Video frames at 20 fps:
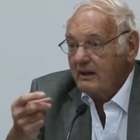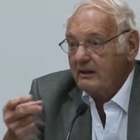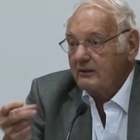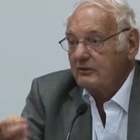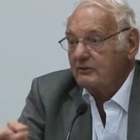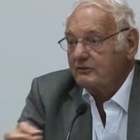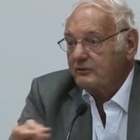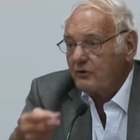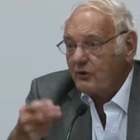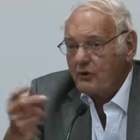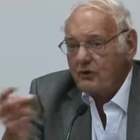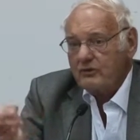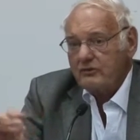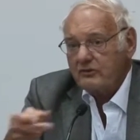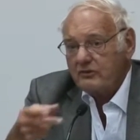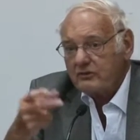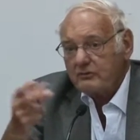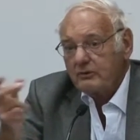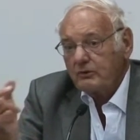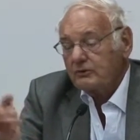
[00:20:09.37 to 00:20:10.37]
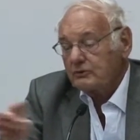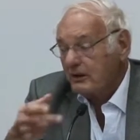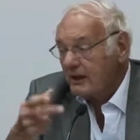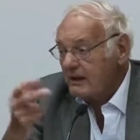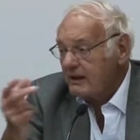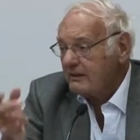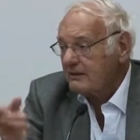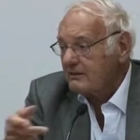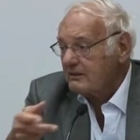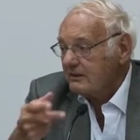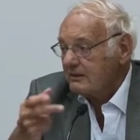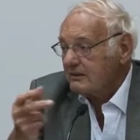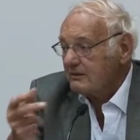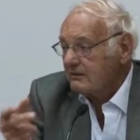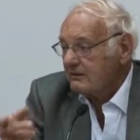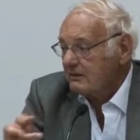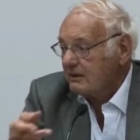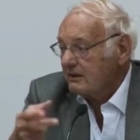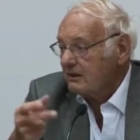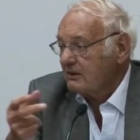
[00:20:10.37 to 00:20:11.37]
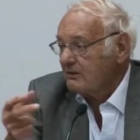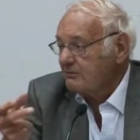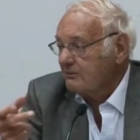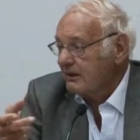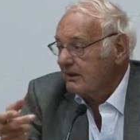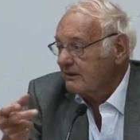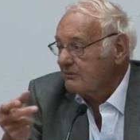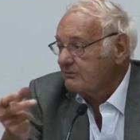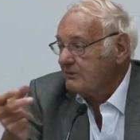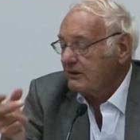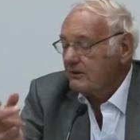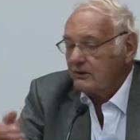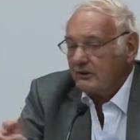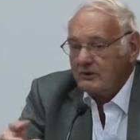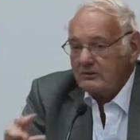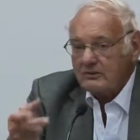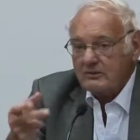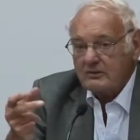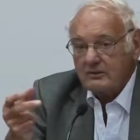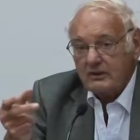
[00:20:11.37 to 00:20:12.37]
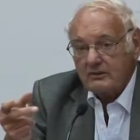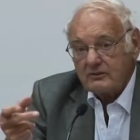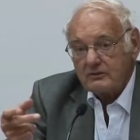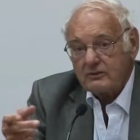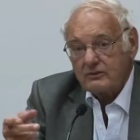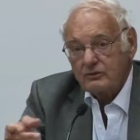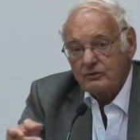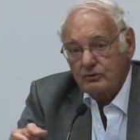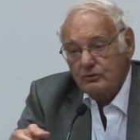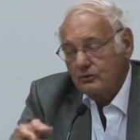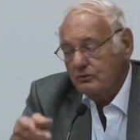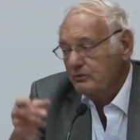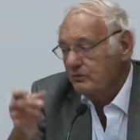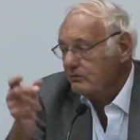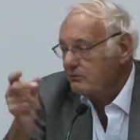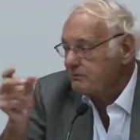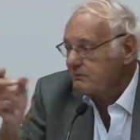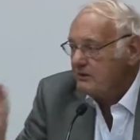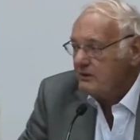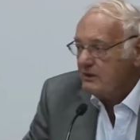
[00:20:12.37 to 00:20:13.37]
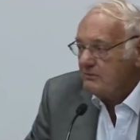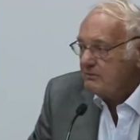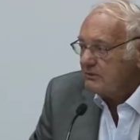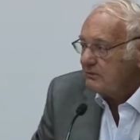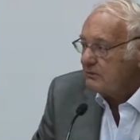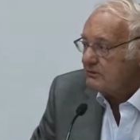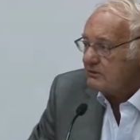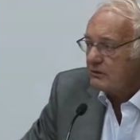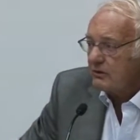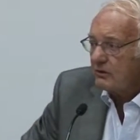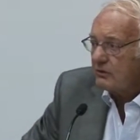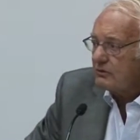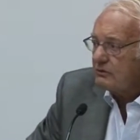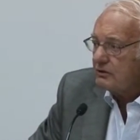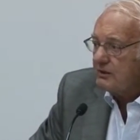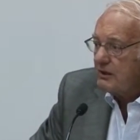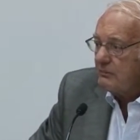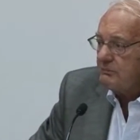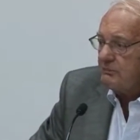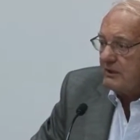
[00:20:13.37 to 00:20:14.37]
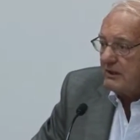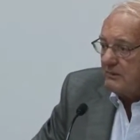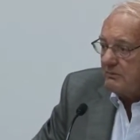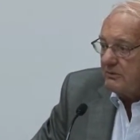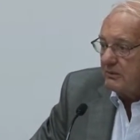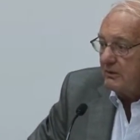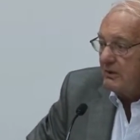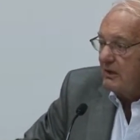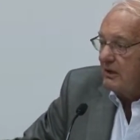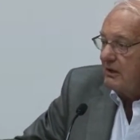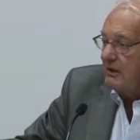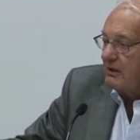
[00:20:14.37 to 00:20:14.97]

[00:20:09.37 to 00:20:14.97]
And of course, this morality element, because it has to do with people, with concrete people,